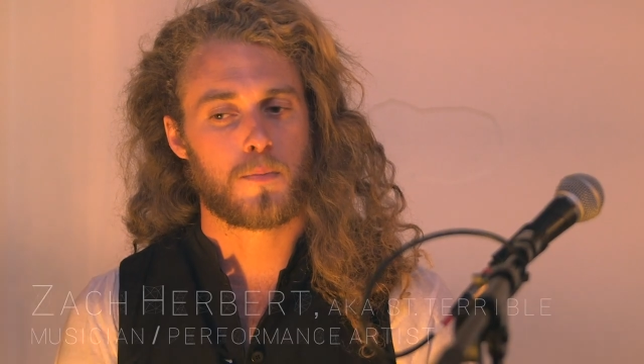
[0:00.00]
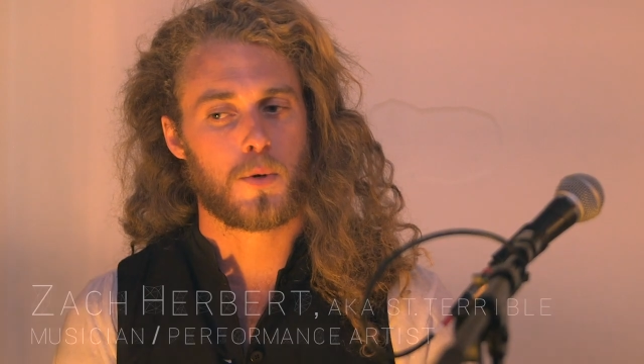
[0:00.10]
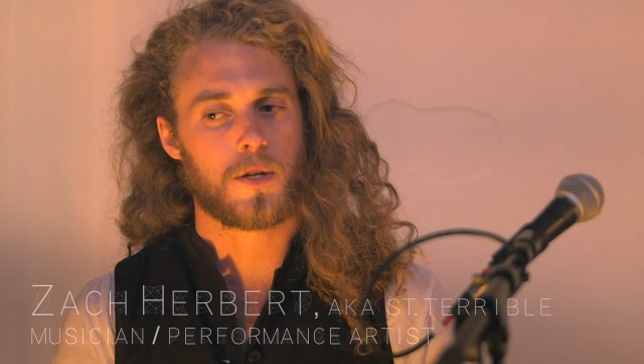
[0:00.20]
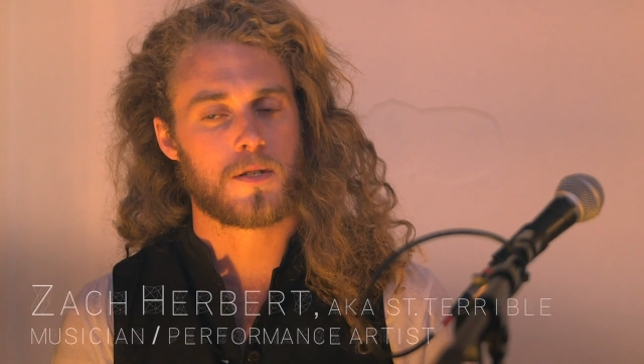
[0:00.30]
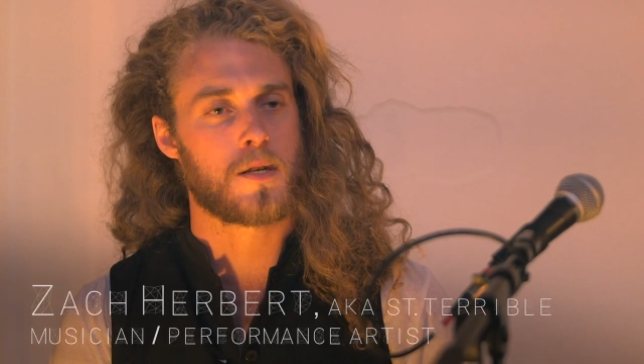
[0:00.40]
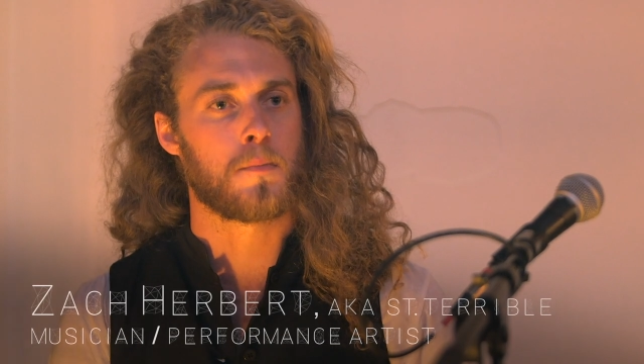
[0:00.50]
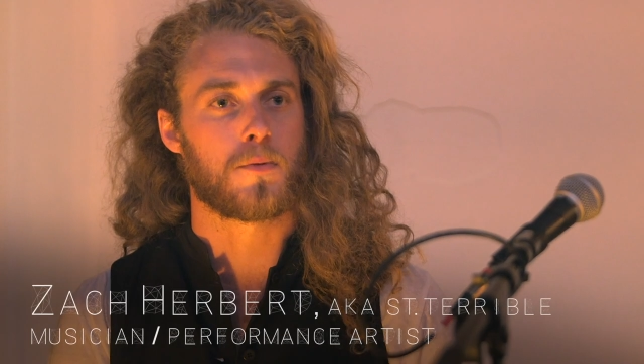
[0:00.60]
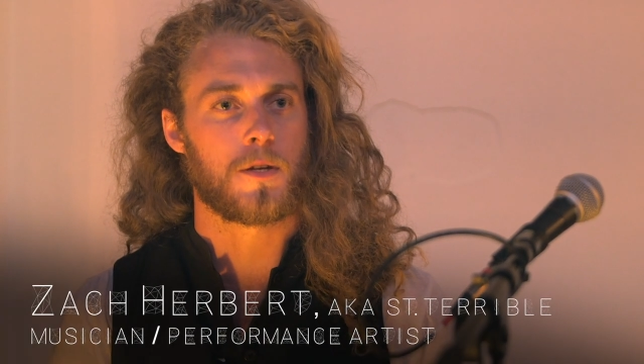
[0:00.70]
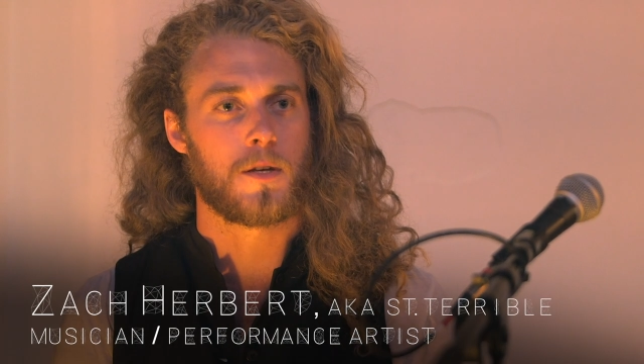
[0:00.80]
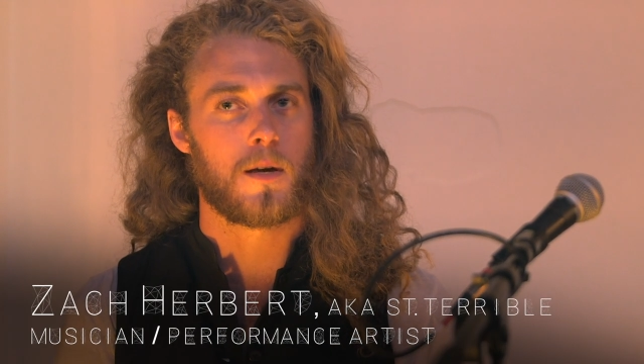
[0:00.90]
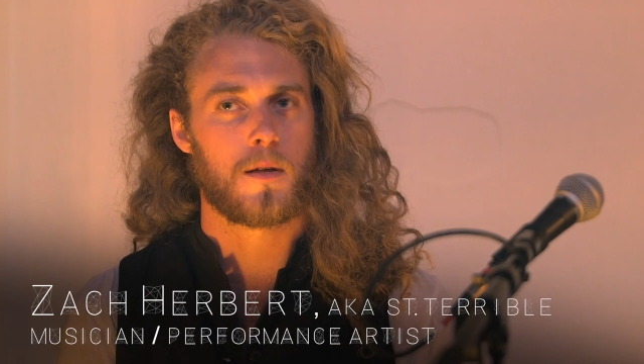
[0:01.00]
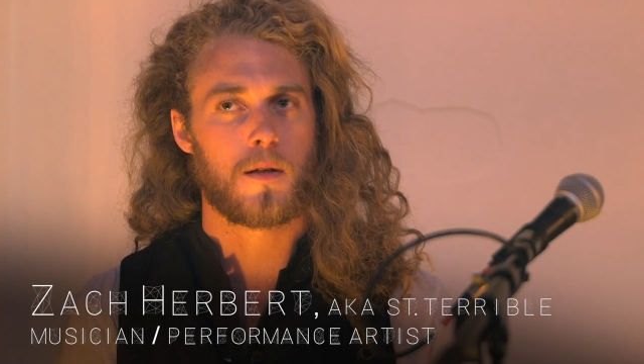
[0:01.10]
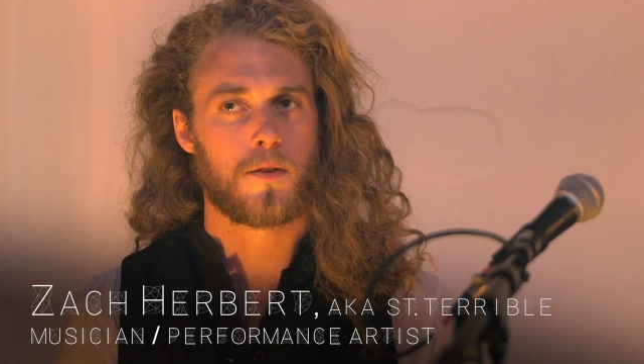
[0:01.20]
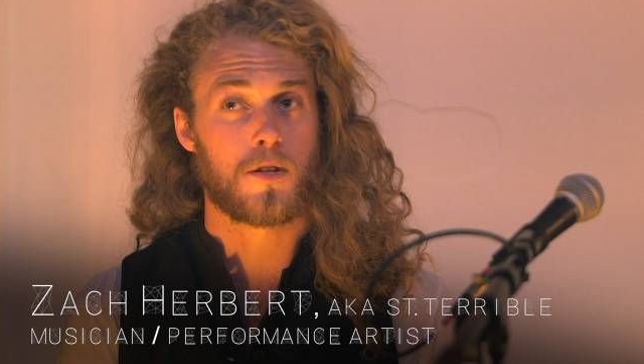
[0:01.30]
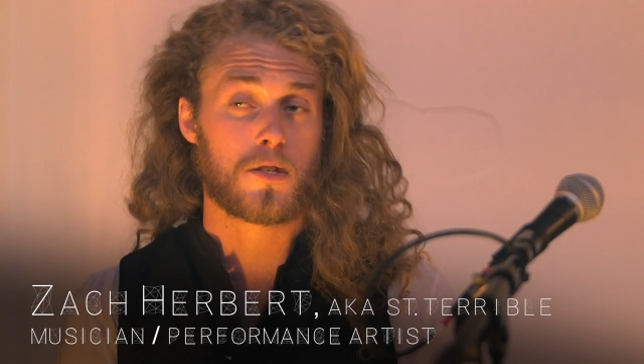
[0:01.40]
To put it simply,
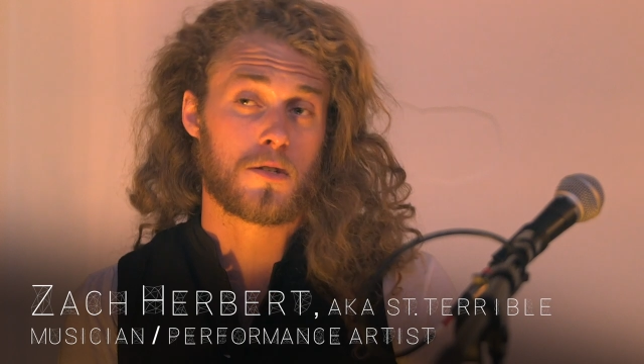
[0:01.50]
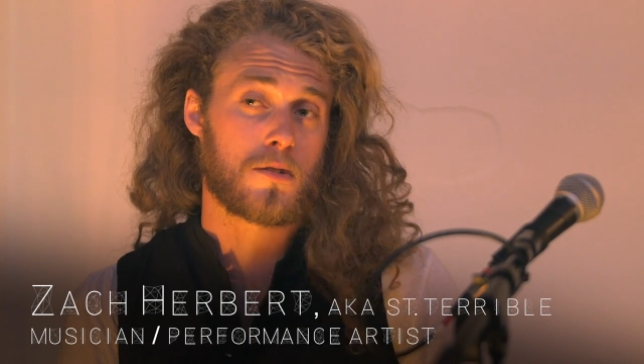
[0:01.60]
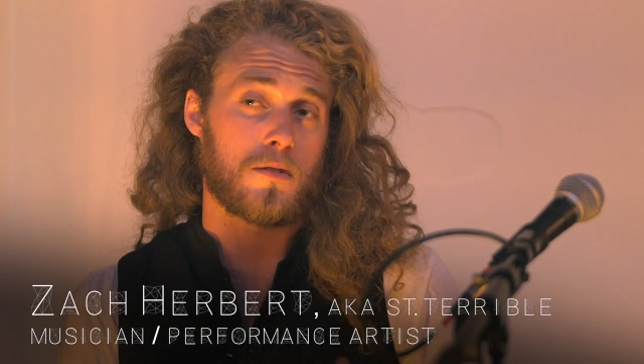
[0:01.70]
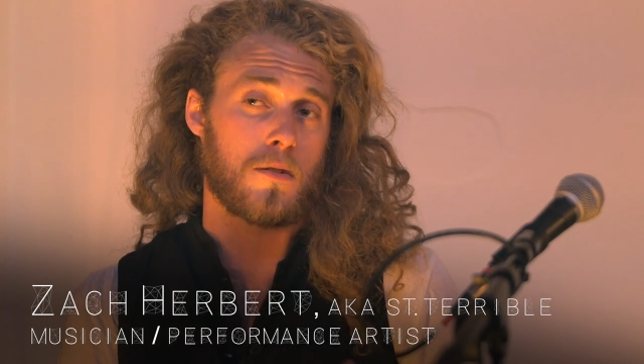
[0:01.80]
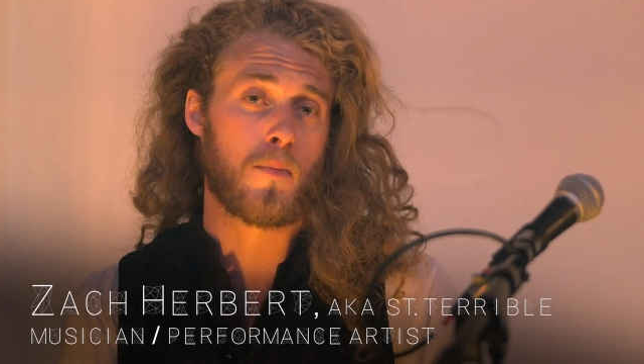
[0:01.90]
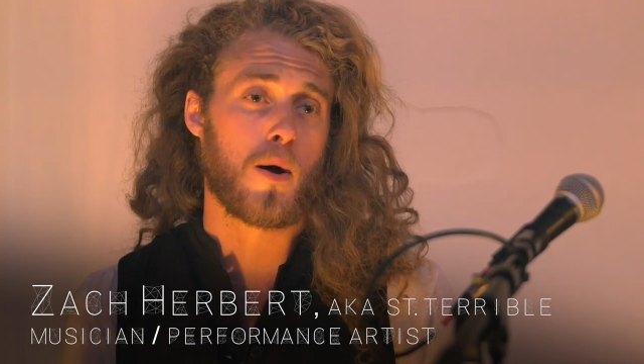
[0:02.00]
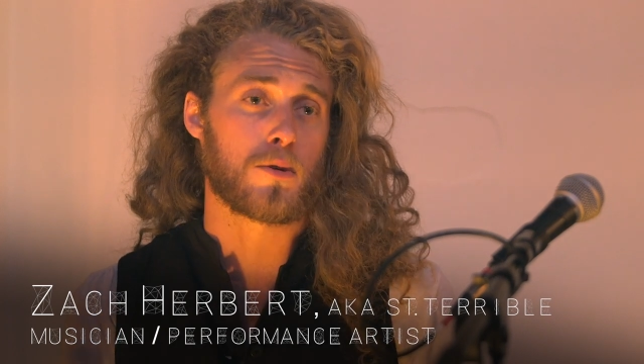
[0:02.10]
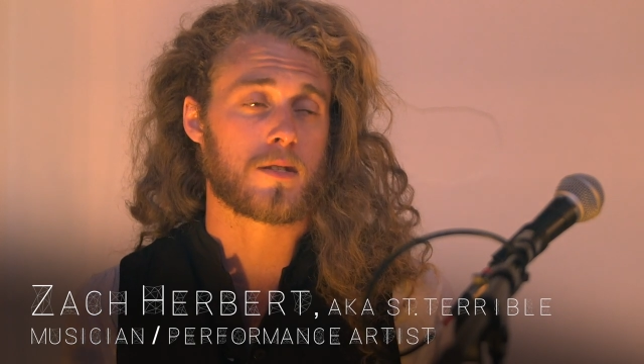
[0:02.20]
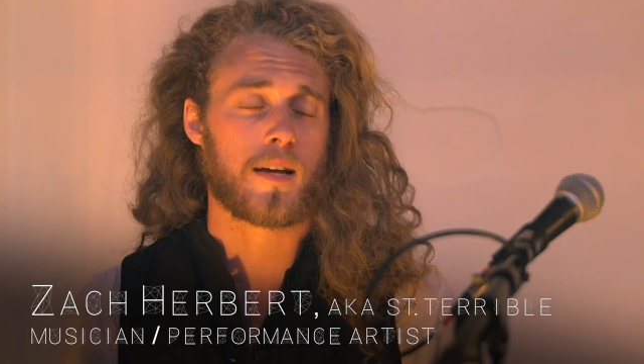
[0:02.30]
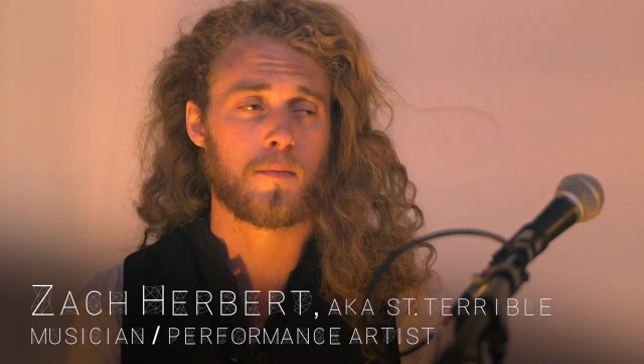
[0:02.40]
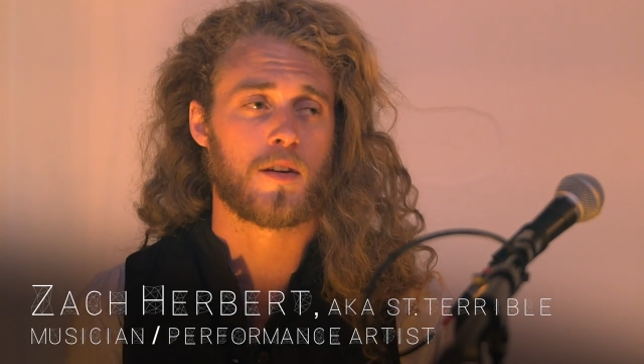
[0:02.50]
this is the most time